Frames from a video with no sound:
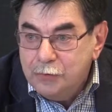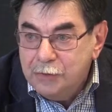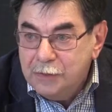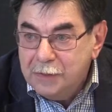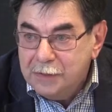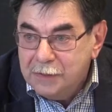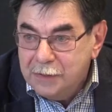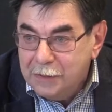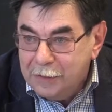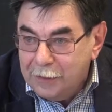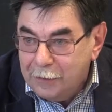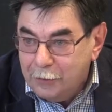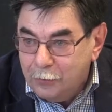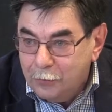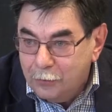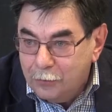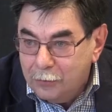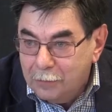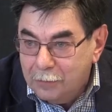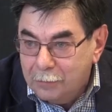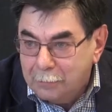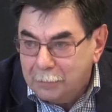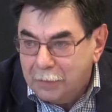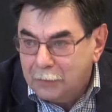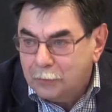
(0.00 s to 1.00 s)
and
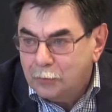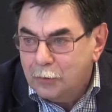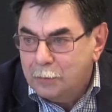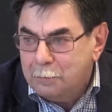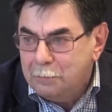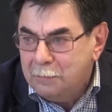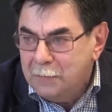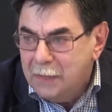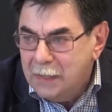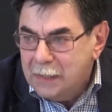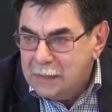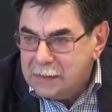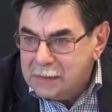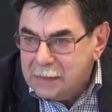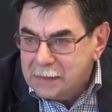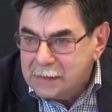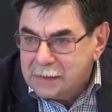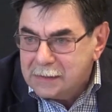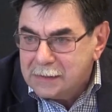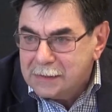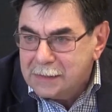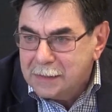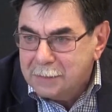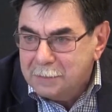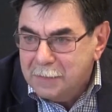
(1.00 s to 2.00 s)
on the ongoing
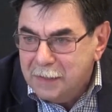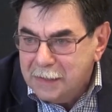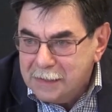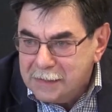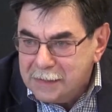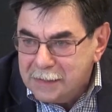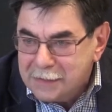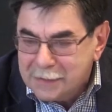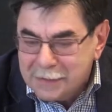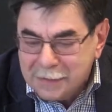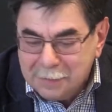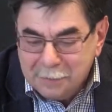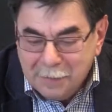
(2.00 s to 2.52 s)
basis,